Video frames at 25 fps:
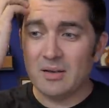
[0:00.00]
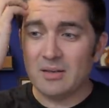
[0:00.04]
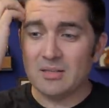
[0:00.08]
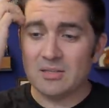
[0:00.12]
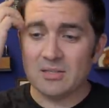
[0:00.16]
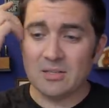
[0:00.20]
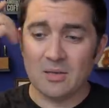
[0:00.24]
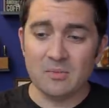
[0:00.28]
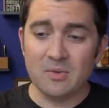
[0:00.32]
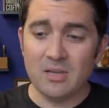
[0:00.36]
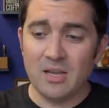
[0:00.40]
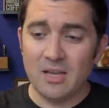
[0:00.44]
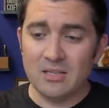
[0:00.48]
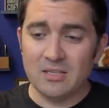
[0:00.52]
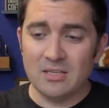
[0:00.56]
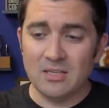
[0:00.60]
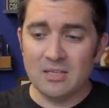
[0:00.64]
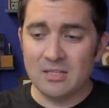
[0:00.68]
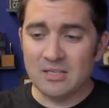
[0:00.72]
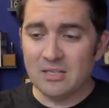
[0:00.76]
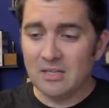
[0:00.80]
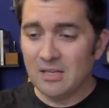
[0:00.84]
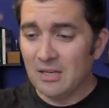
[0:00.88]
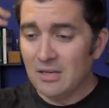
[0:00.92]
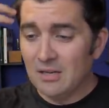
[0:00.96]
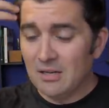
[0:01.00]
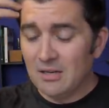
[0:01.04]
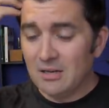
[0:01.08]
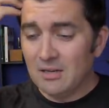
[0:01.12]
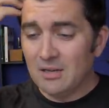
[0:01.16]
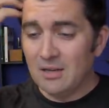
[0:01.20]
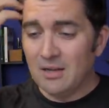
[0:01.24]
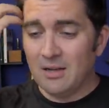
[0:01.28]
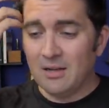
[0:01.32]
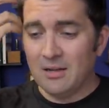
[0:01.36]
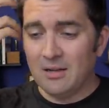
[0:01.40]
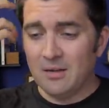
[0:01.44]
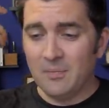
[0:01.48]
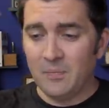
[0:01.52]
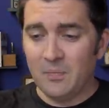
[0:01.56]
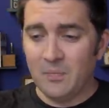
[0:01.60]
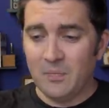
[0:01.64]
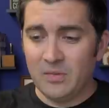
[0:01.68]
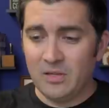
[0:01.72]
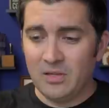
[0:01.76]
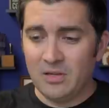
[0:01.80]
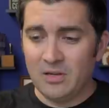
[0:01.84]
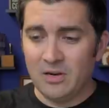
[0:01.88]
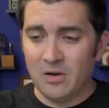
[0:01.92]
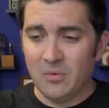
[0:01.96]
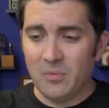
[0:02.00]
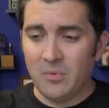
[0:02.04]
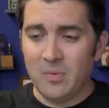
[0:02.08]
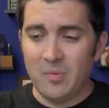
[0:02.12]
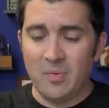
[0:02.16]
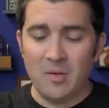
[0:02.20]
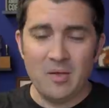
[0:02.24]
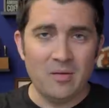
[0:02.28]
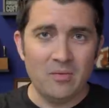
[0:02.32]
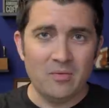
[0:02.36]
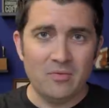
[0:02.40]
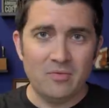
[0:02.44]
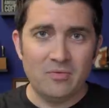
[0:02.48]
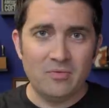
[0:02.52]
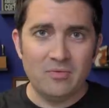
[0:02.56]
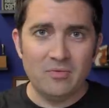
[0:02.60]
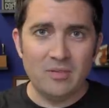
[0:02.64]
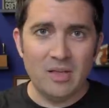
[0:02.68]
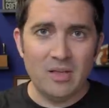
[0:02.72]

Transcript: In some cases, um, you know, we may have,